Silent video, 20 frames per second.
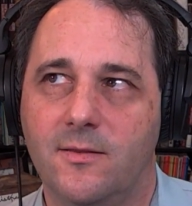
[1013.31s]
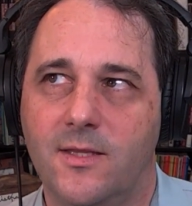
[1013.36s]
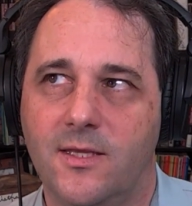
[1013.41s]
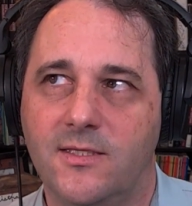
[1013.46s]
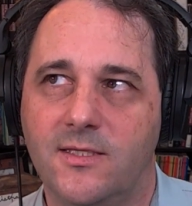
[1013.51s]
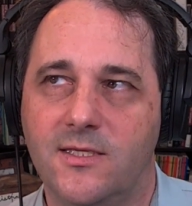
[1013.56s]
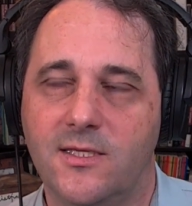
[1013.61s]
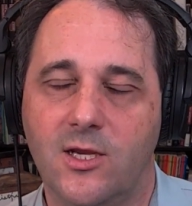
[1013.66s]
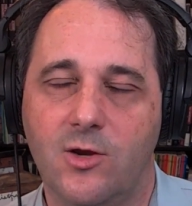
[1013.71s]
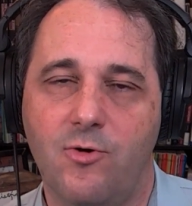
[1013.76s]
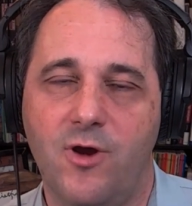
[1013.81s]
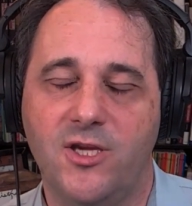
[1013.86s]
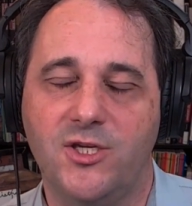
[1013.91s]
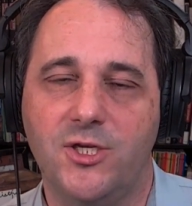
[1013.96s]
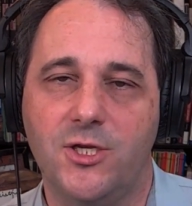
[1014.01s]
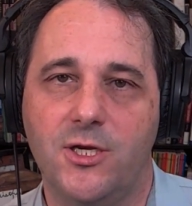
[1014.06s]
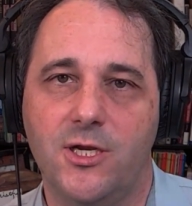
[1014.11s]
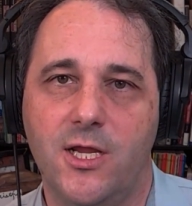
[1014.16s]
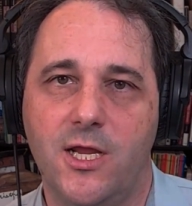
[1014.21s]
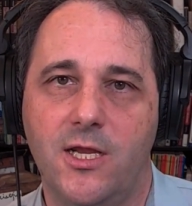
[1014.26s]
is a
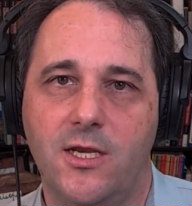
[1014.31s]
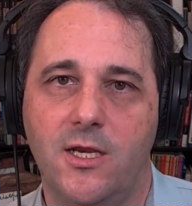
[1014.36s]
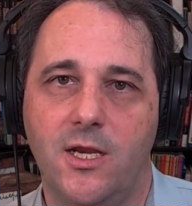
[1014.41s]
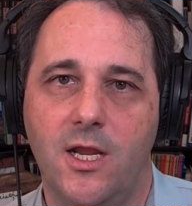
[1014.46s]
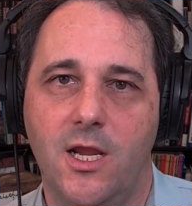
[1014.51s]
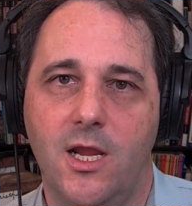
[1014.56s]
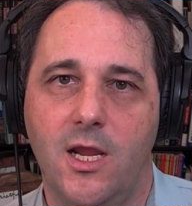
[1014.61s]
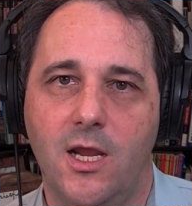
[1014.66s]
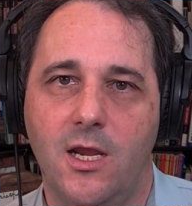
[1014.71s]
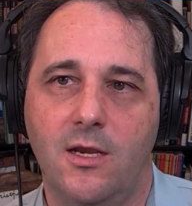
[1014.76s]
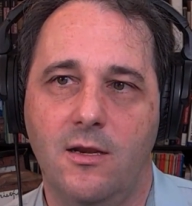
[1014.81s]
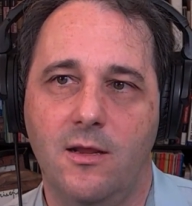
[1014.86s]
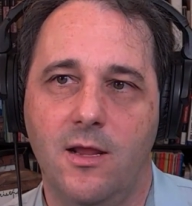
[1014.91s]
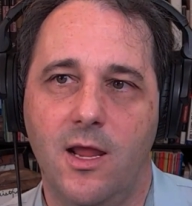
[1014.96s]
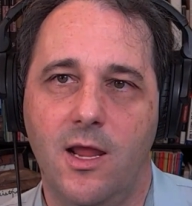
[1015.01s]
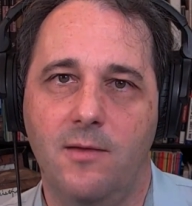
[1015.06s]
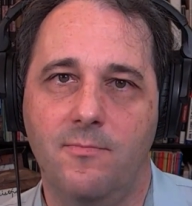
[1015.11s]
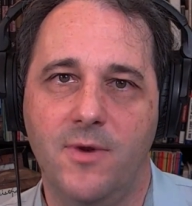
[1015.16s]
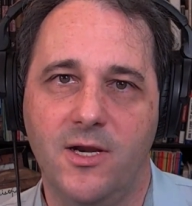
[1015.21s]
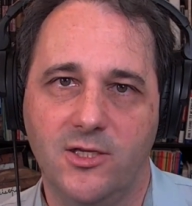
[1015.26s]
question in
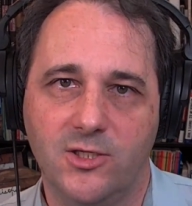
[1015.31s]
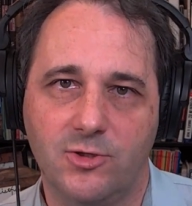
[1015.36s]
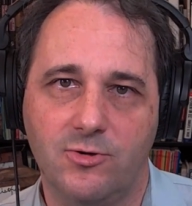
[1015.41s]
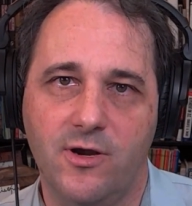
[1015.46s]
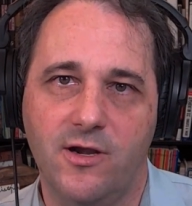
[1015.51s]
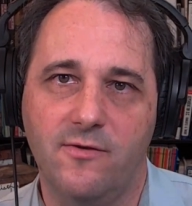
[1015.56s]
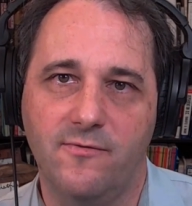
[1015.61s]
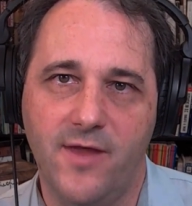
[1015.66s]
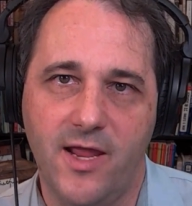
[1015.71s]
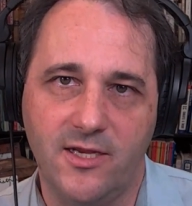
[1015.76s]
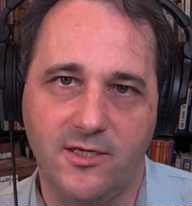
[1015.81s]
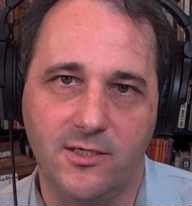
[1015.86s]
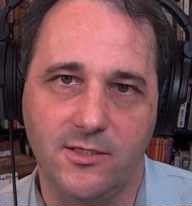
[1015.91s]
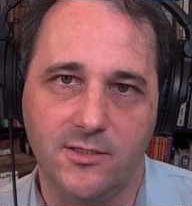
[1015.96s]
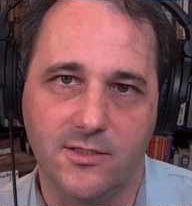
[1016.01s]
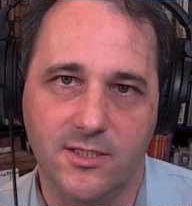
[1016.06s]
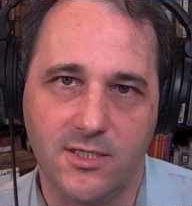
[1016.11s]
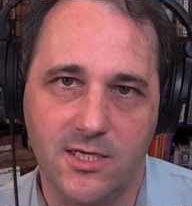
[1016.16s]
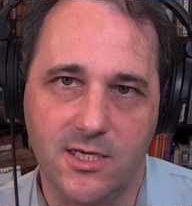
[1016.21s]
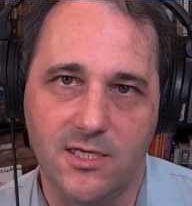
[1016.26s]
administrative
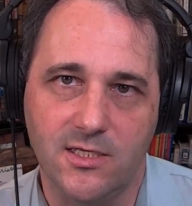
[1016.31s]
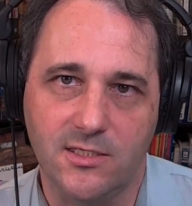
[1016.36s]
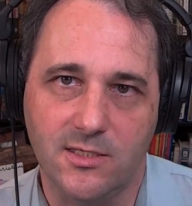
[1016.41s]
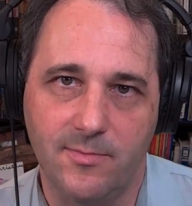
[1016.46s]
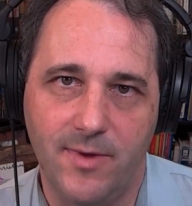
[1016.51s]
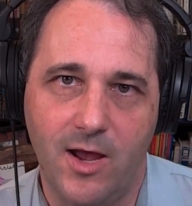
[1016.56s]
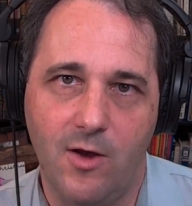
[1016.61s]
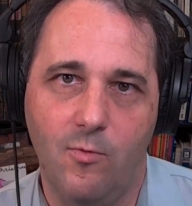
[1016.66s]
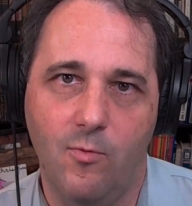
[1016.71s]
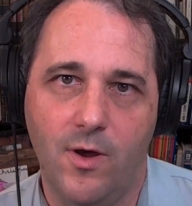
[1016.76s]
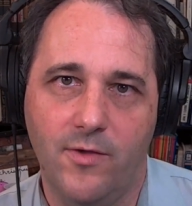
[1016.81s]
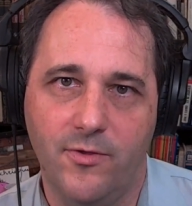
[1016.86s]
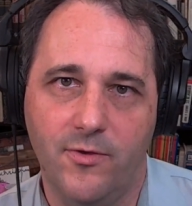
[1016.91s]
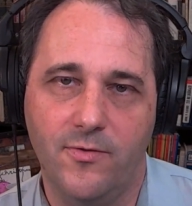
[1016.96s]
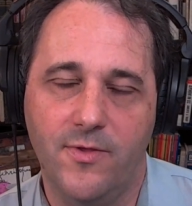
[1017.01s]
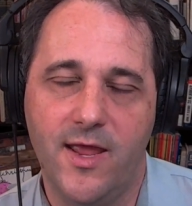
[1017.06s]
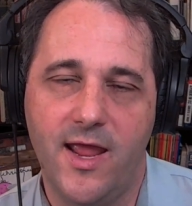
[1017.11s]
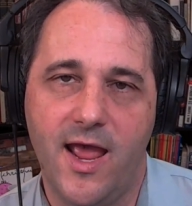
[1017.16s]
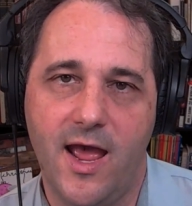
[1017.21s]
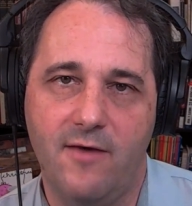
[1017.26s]
agencies about
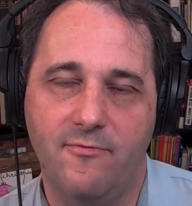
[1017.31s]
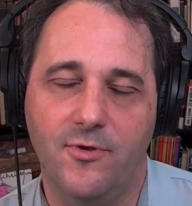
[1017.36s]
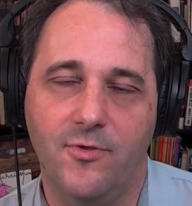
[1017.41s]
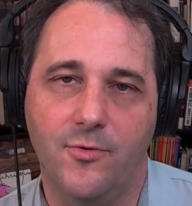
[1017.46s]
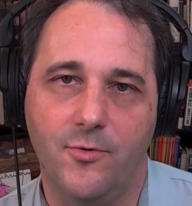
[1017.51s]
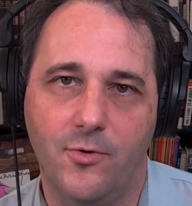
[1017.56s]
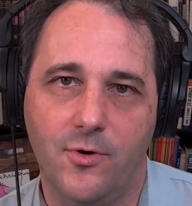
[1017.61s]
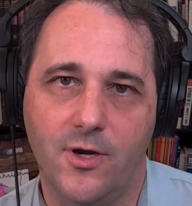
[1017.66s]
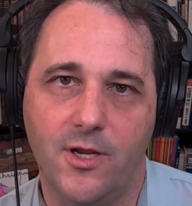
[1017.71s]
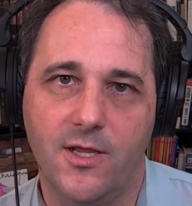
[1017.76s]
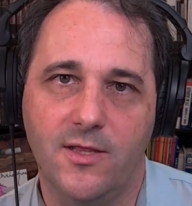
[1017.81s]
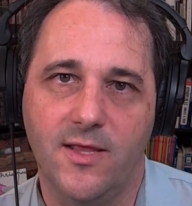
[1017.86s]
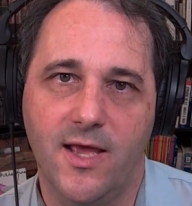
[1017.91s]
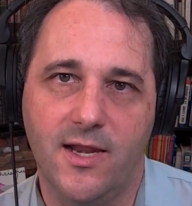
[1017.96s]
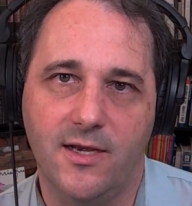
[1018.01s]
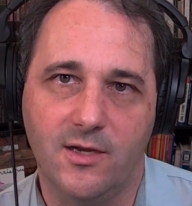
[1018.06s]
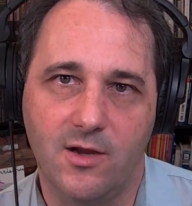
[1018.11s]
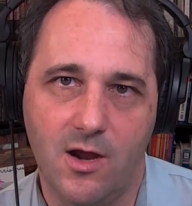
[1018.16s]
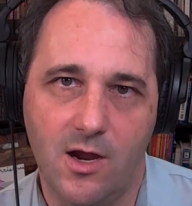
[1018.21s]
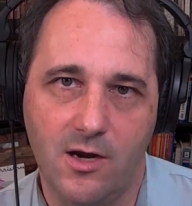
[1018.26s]
whether they have authority
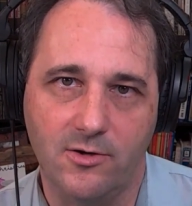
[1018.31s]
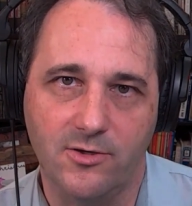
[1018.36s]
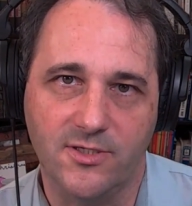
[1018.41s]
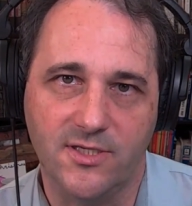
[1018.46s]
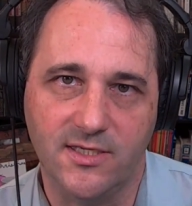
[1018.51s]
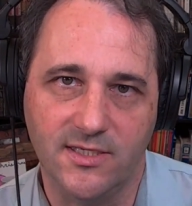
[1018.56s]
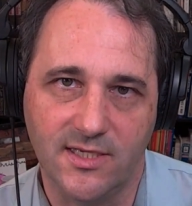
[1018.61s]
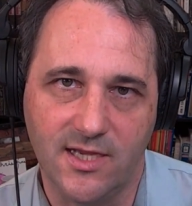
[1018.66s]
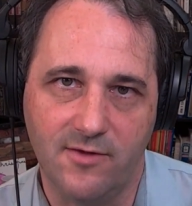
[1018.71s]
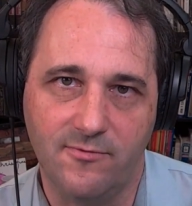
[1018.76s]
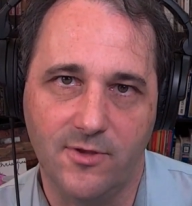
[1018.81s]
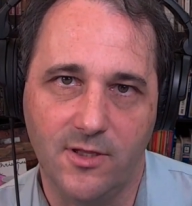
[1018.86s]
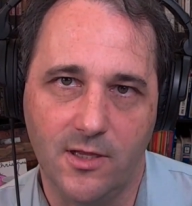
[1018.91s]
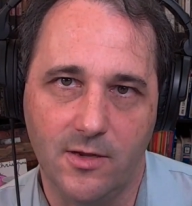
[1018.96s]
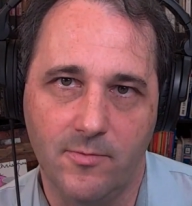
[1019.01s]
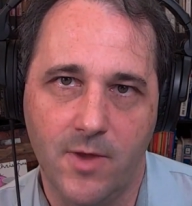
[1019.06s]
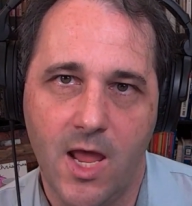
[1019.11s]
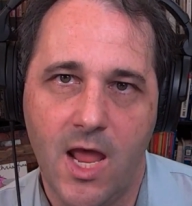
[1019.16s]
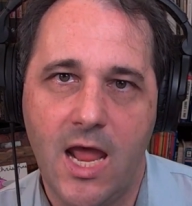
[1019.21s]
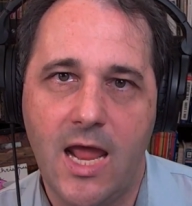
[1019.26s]
that Congress has given
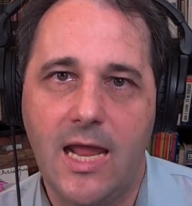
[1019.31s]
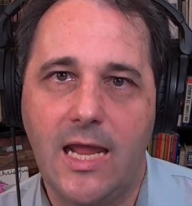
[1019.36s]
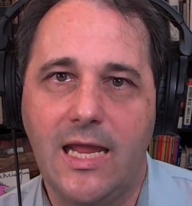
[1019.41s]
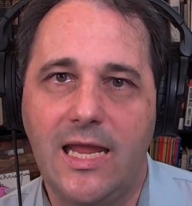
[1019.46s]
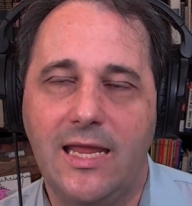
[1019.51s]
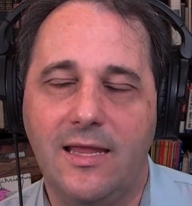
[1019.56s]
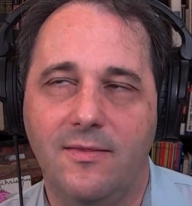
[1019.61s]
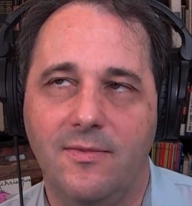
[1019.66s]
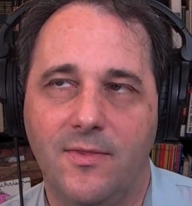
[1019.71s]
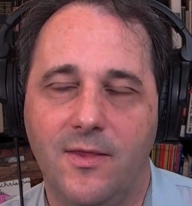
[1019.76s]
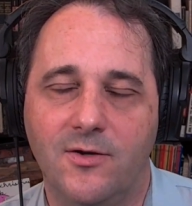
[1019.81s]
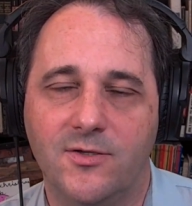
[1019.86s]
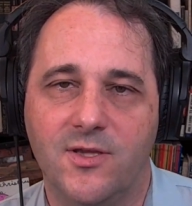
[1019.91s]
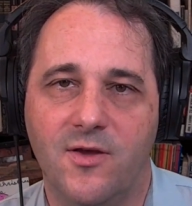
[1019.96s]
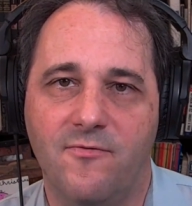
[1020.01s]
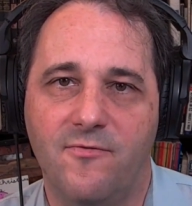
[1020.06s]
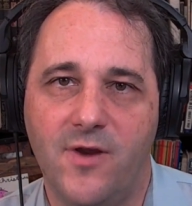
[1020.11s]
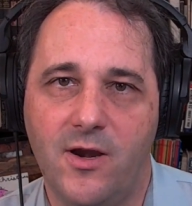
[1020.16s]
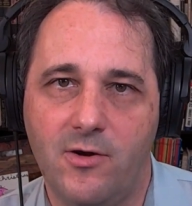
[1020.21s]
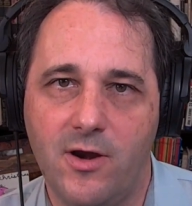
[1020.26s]
them. There's
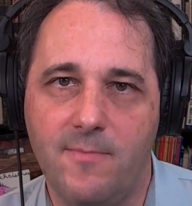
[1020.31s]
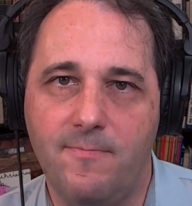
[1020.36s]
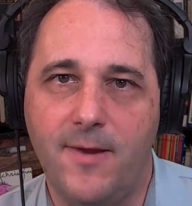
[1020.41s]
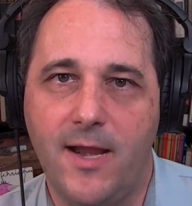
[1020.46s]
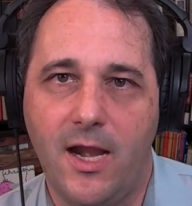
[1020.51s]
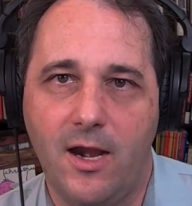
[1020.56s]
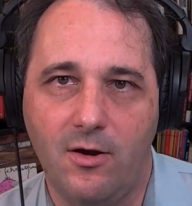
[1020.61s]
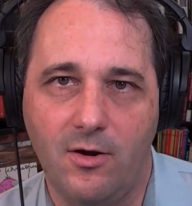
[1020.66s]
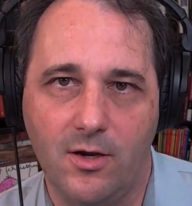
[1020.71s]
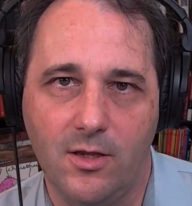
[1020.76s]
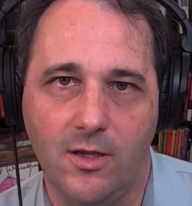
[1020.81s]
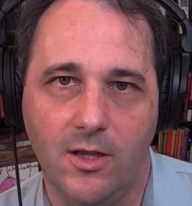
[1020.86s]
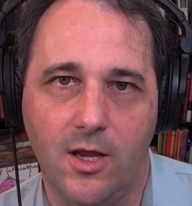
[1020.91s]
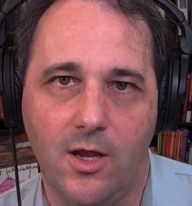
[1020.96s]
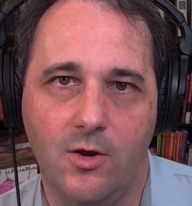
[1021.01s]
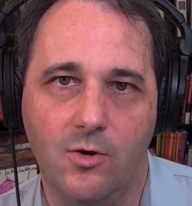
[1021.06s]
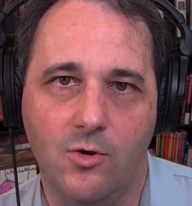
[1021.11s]
a very parallel